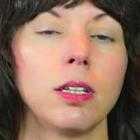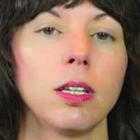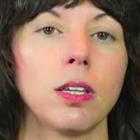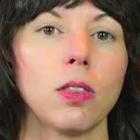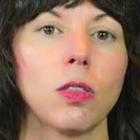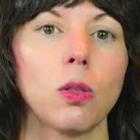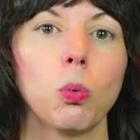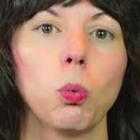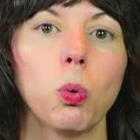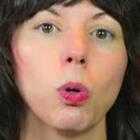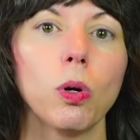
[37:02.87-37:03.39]

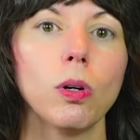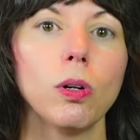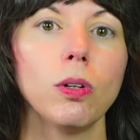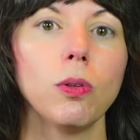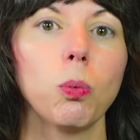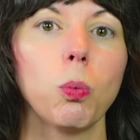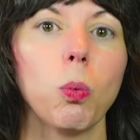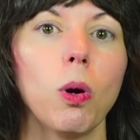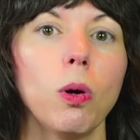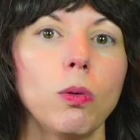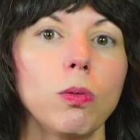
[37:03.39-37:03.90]
The
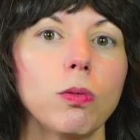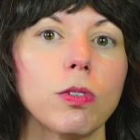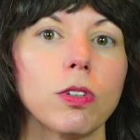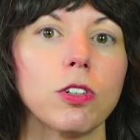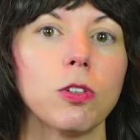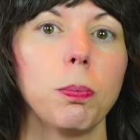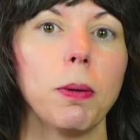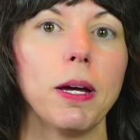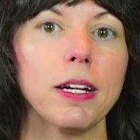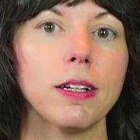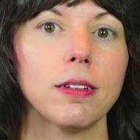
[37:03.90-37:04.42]
world won't
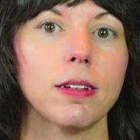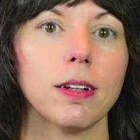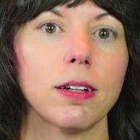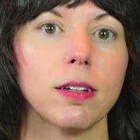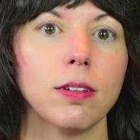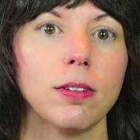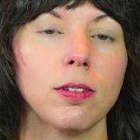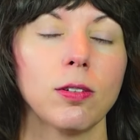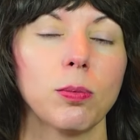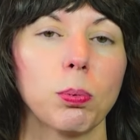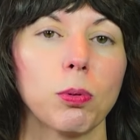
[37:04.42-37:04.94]
respect
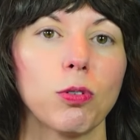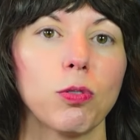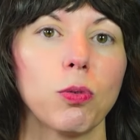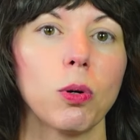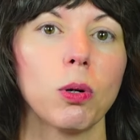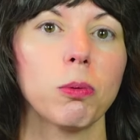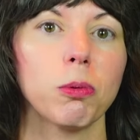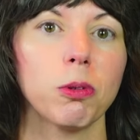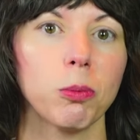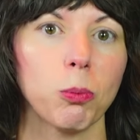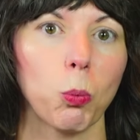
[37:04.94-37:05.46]
us
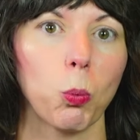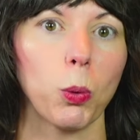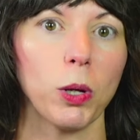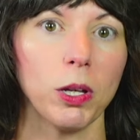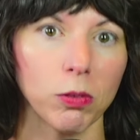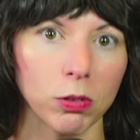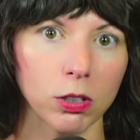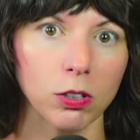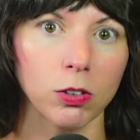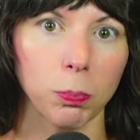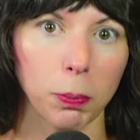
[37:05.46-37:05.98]
before we
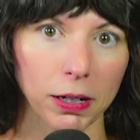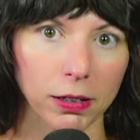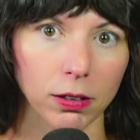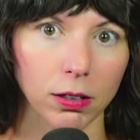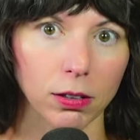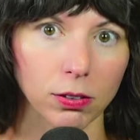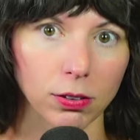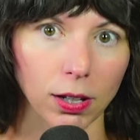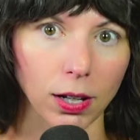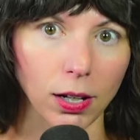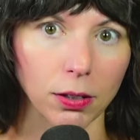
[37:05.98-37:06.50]
respect
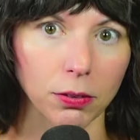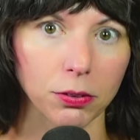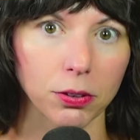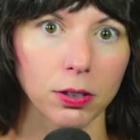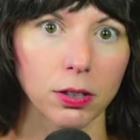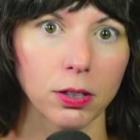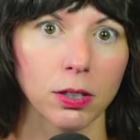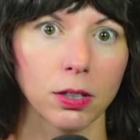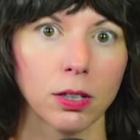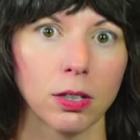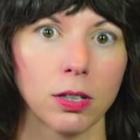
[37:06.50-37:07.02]
ourselves.
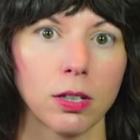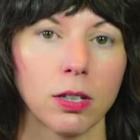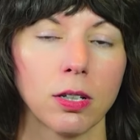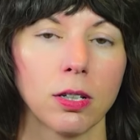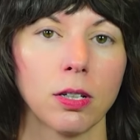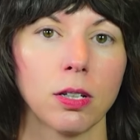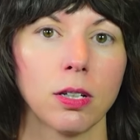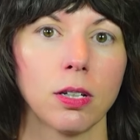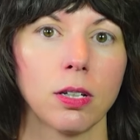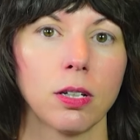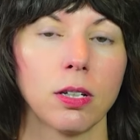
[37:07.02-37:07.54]

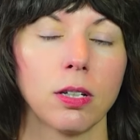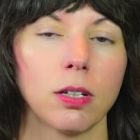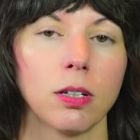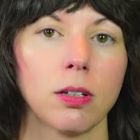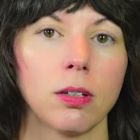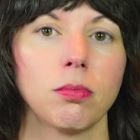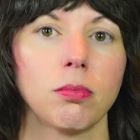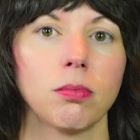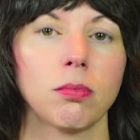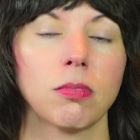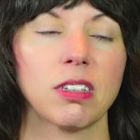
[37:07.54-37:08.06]

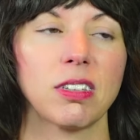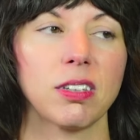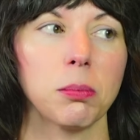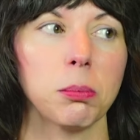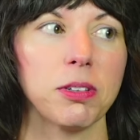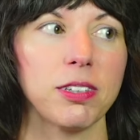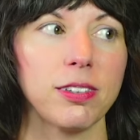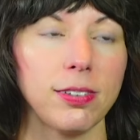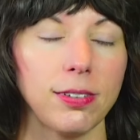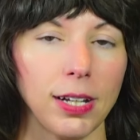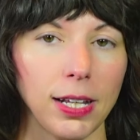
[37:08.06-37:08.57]
It's a
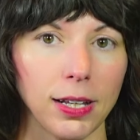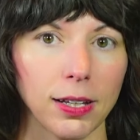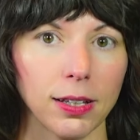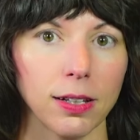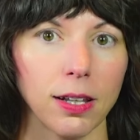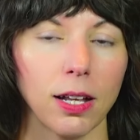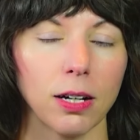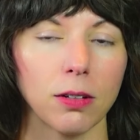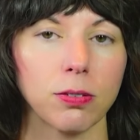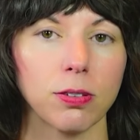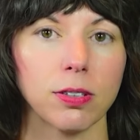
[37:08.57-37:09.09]
mistake a
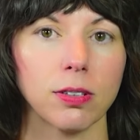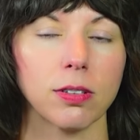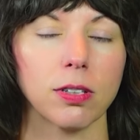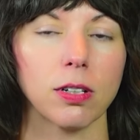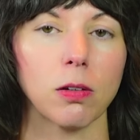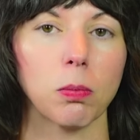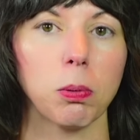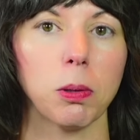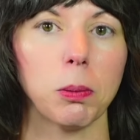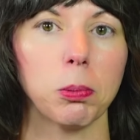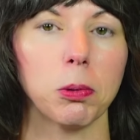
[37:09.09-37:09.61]
lot of
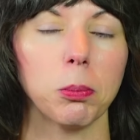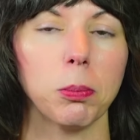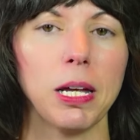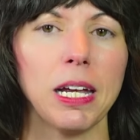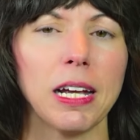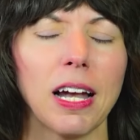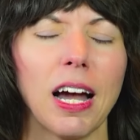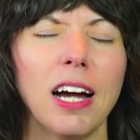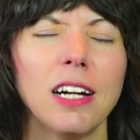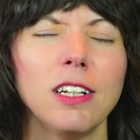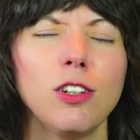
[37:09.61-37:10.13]
sensitive people
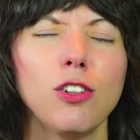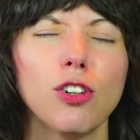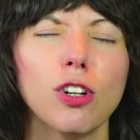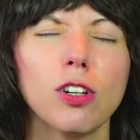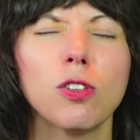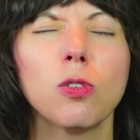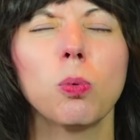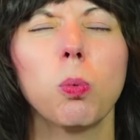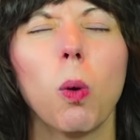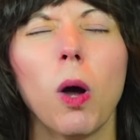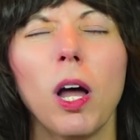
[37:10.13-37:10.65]
make. I
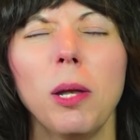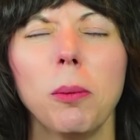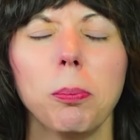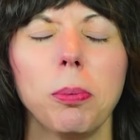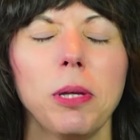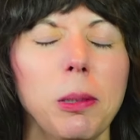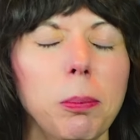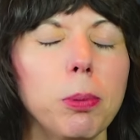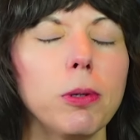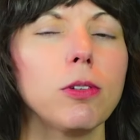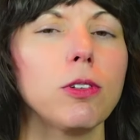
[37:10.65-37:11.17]
just want
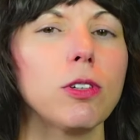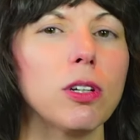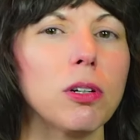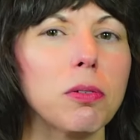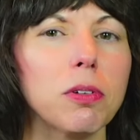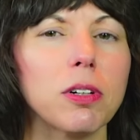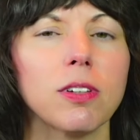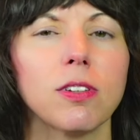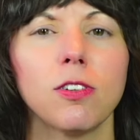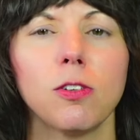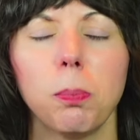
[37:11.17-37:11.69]
people to
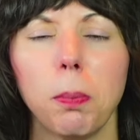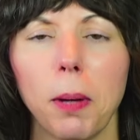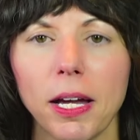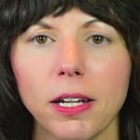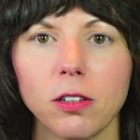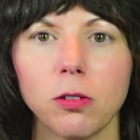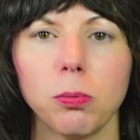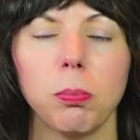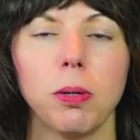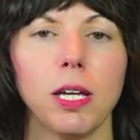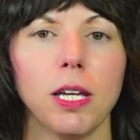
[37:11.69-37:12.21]

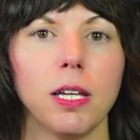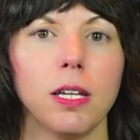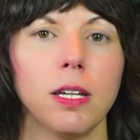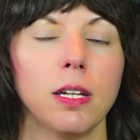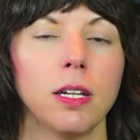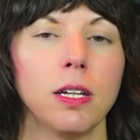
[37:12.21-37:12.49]
respect me.